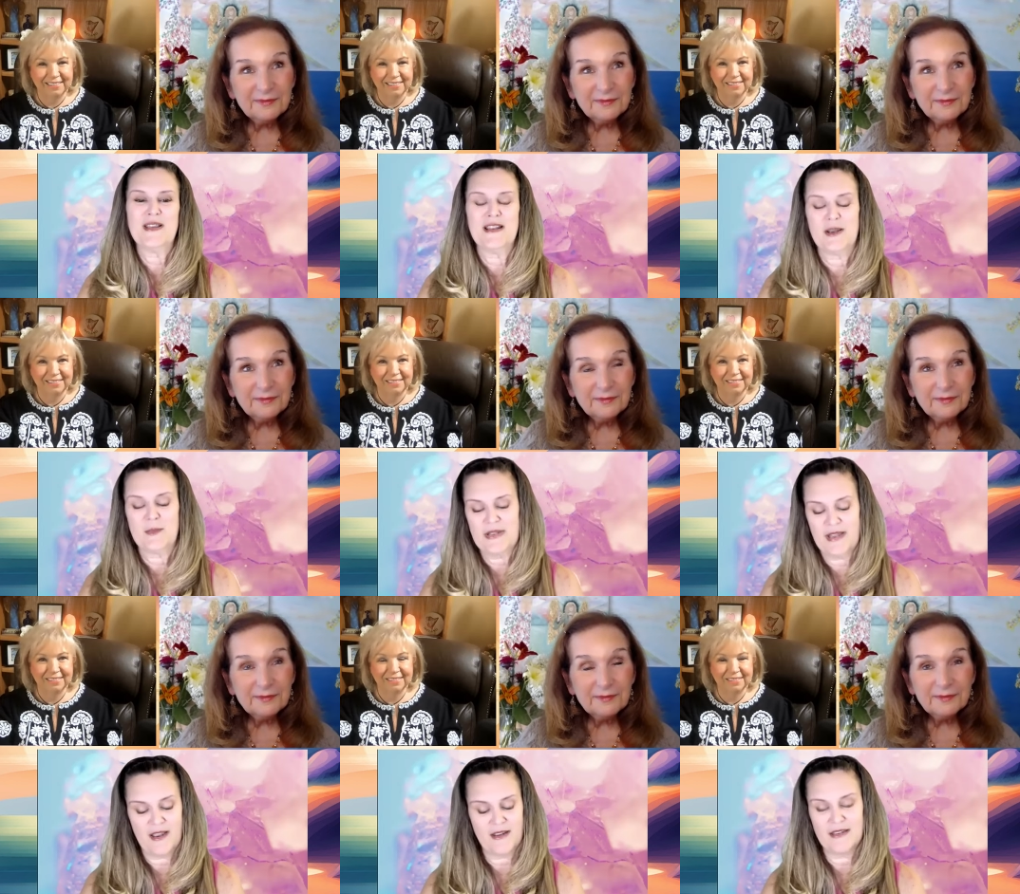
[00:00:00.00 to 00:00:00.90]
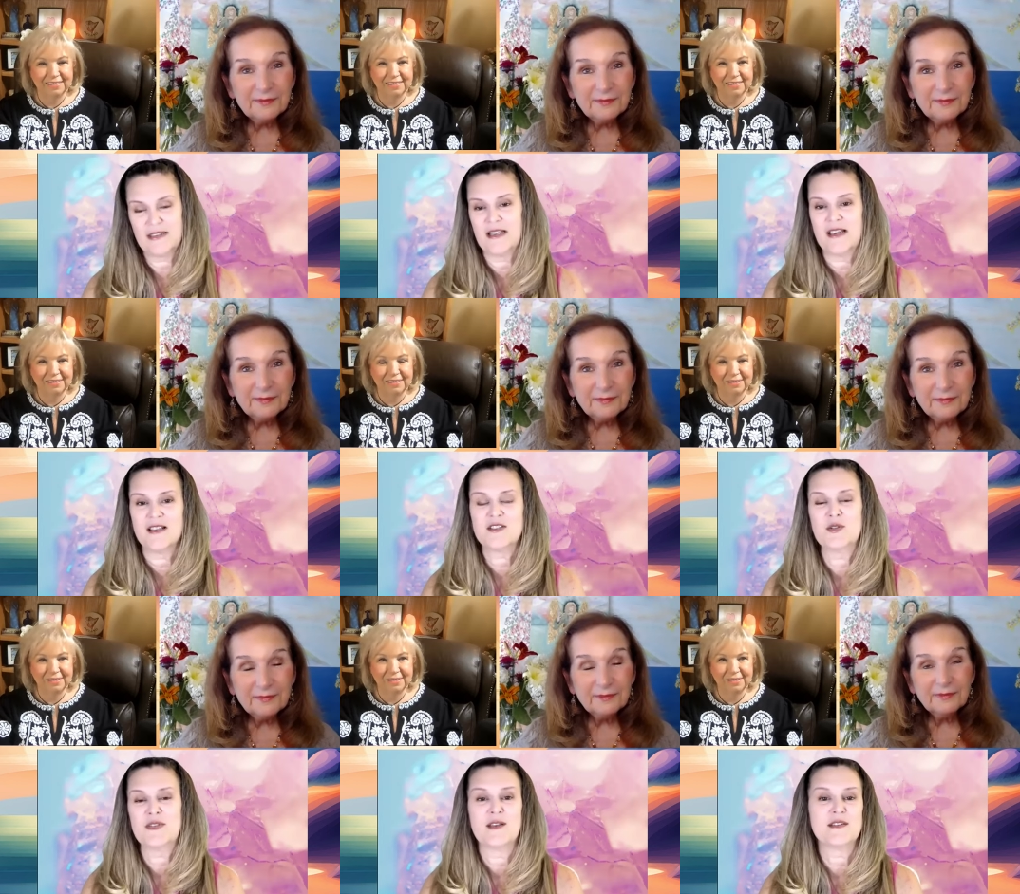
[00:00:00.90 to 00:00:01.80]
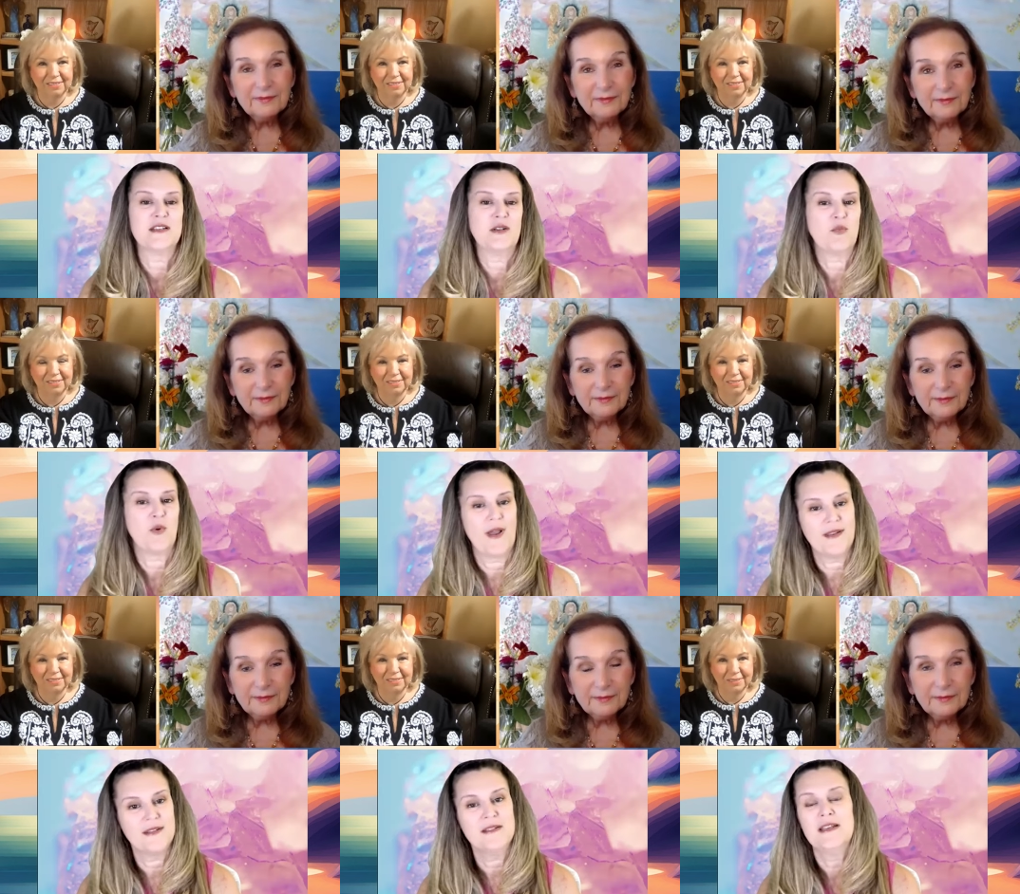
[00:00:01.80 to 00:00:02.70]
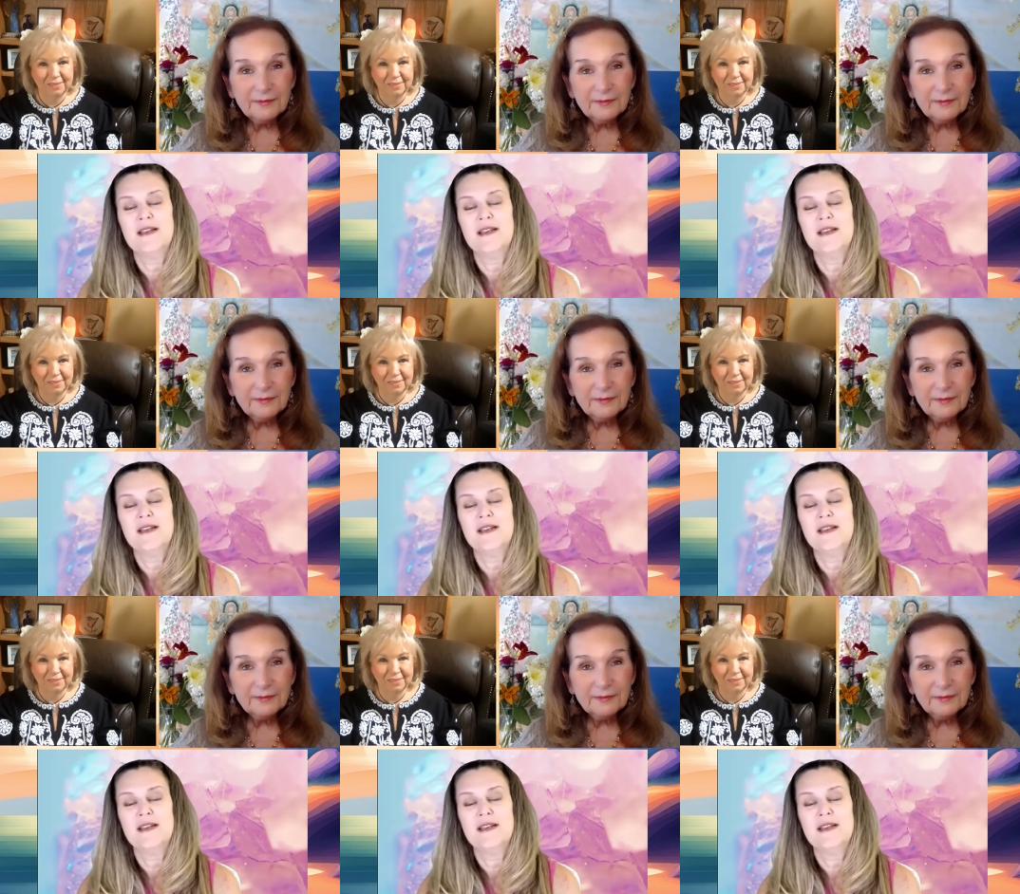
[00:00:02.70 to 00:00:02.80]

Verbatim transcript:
Speaker 1: But um yeah, in uh, 2001,